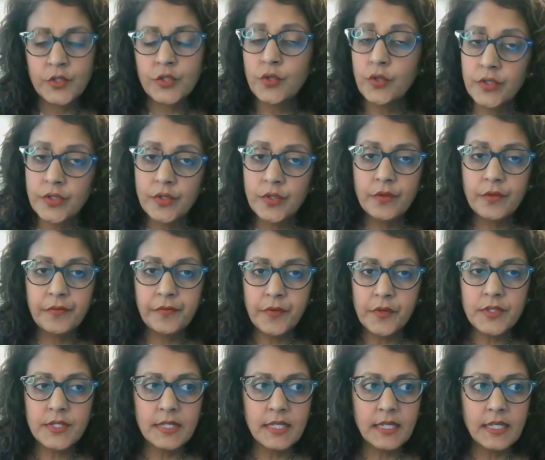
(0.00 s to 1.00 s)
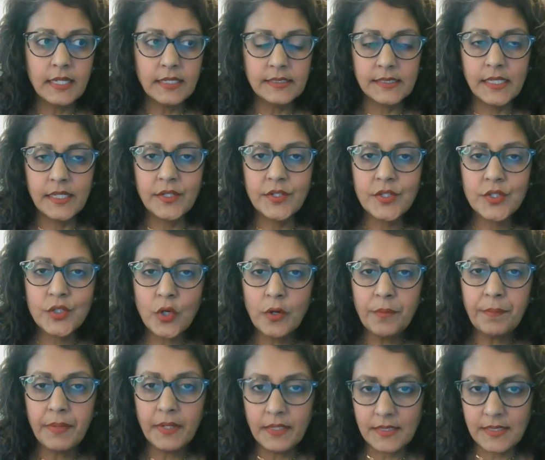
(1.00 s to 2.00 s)
Sure. So the first thing I'd say is
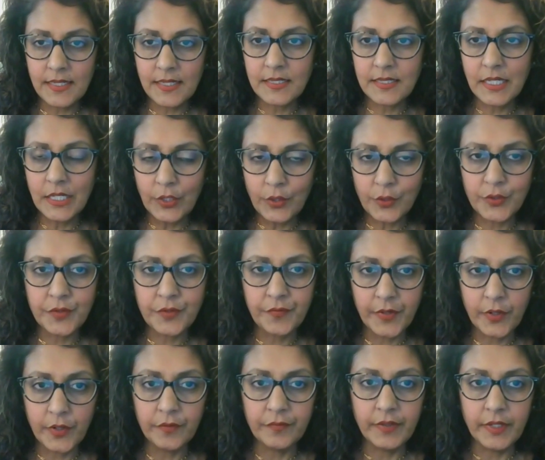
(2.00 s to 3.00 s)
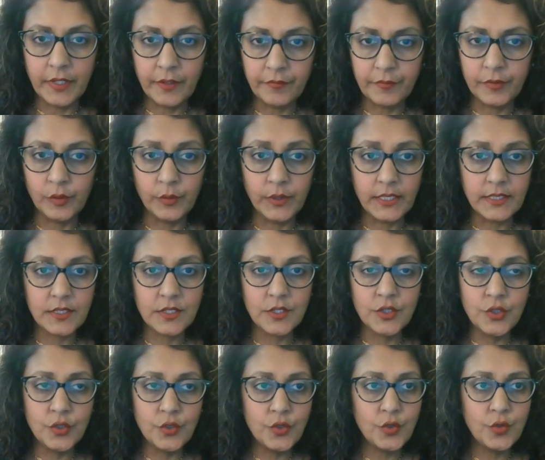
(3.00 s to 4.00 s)
start by assessing your sphere of
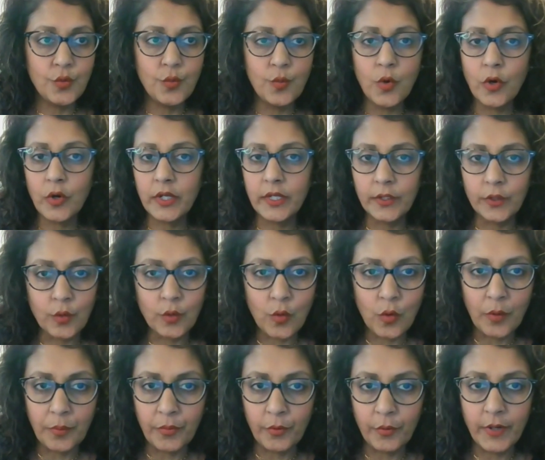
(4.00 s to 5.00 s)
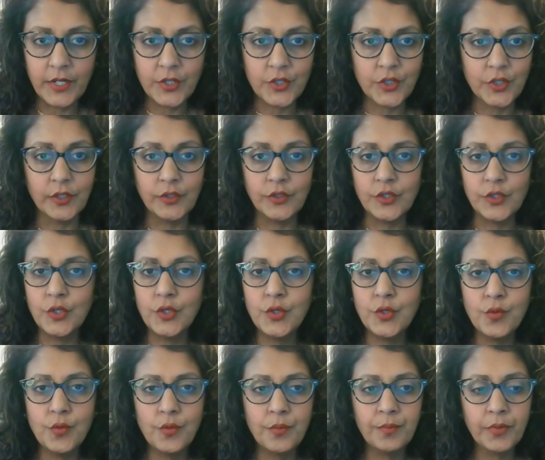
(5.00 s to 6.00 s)
influence. Do you work in a corporation? Do
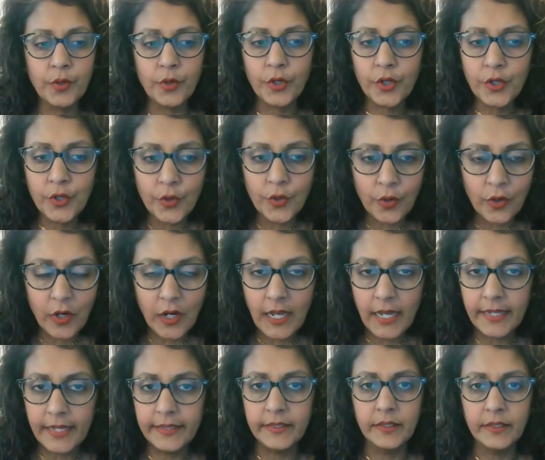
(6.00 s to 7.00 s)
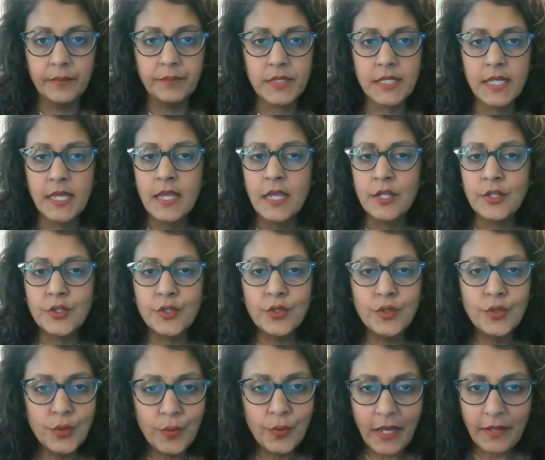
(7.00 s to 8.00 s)
you procure items?
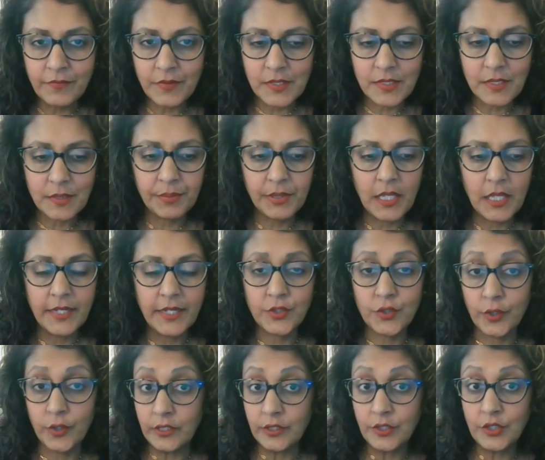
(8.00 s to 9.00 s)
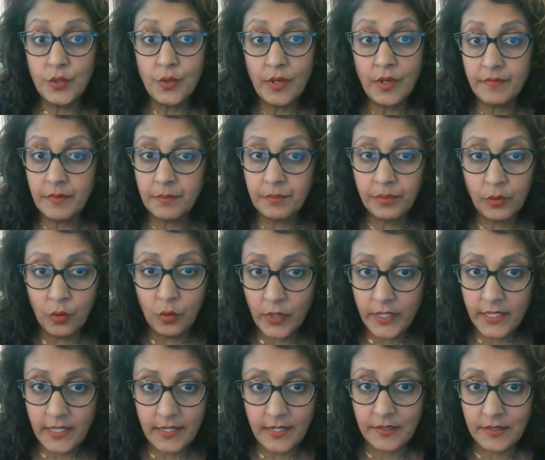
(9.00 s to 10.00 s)
Do you have a supply chain? Do you have
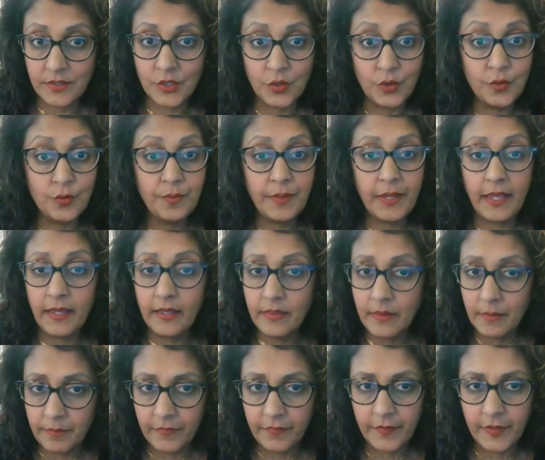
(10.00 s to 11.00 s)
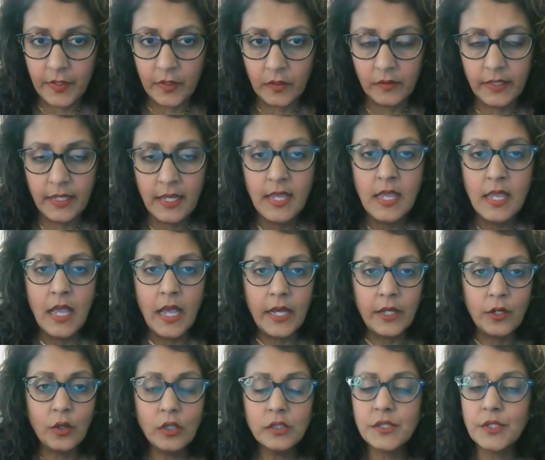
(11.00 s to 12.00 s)
employees? Do you pay them fairly?
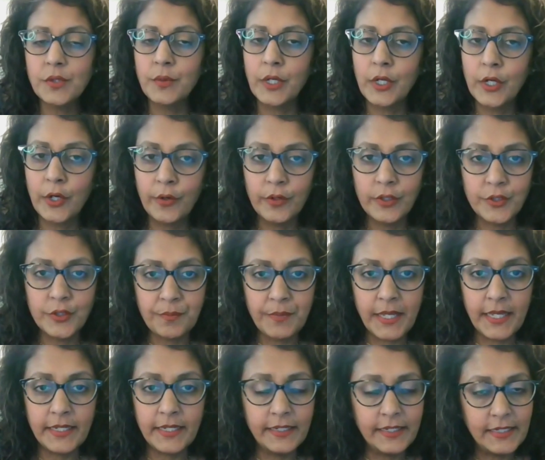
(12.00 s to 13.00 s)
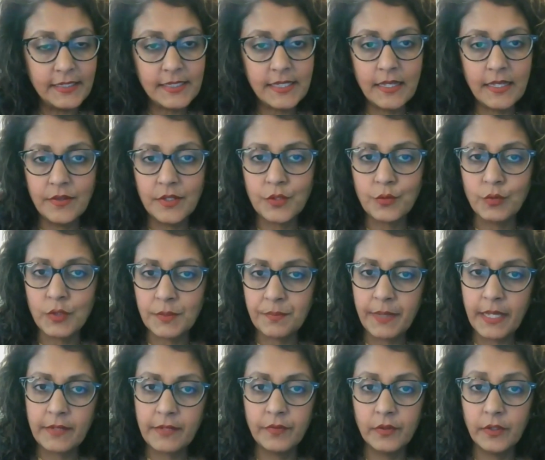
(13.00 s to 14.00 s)
I'd also encourage men, and I say this
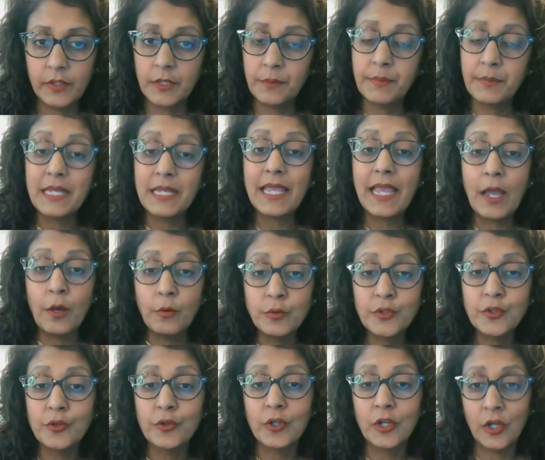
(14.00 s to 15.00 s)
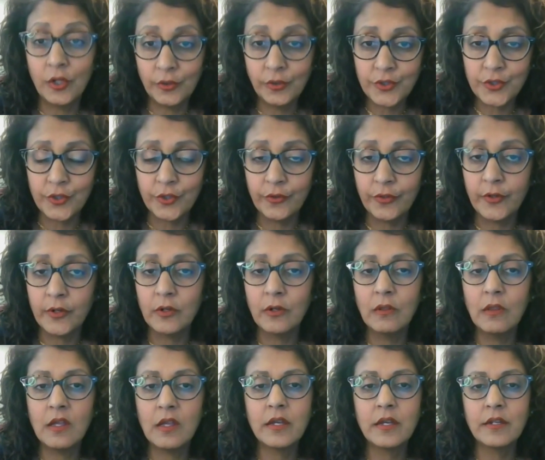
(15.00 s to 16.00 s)
respectfully, to be counterculture. There are a
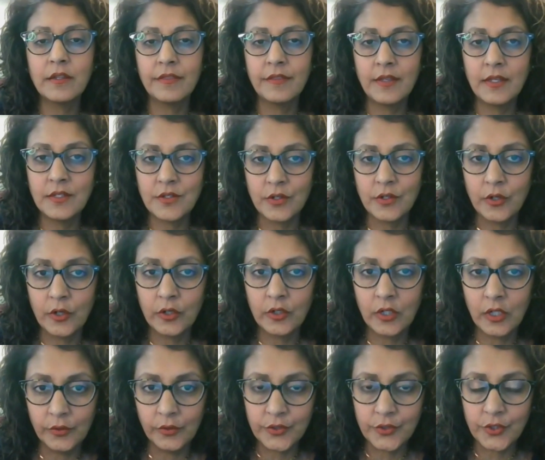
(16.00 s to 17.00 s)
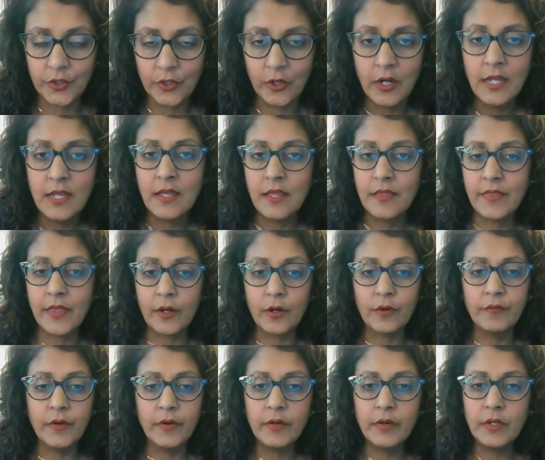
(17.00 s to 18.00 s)
lot of things in our culture that
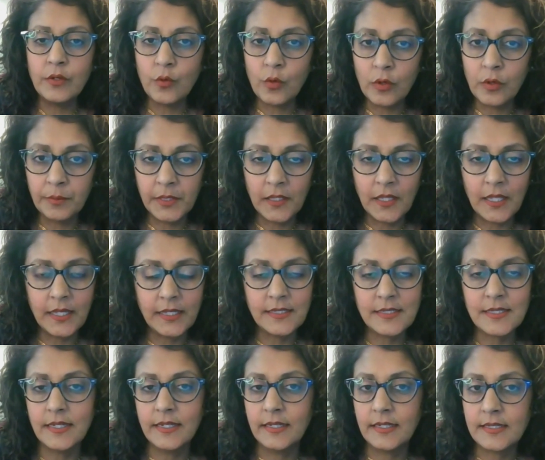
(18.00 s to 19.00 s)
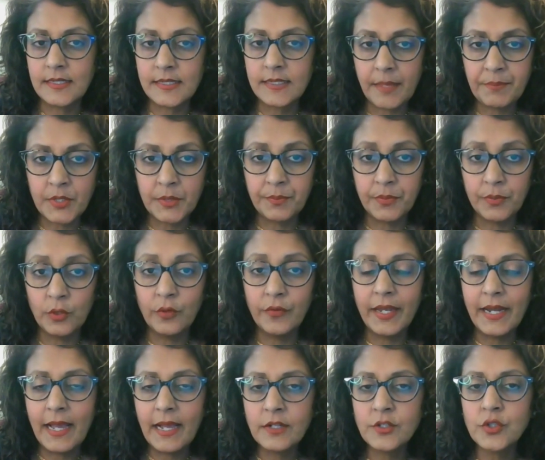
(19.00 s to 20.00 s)
are very normalized and acceptable
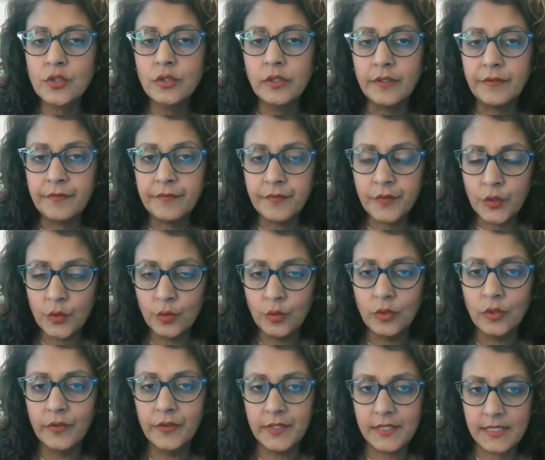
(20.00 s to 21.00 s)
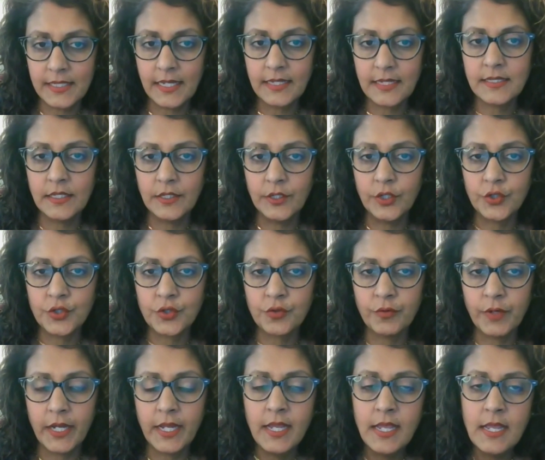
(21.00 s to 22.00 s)
that actually fuel the sex
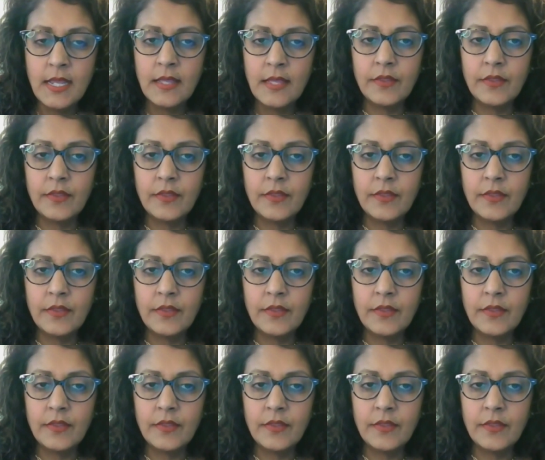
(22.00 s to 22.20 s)
industry.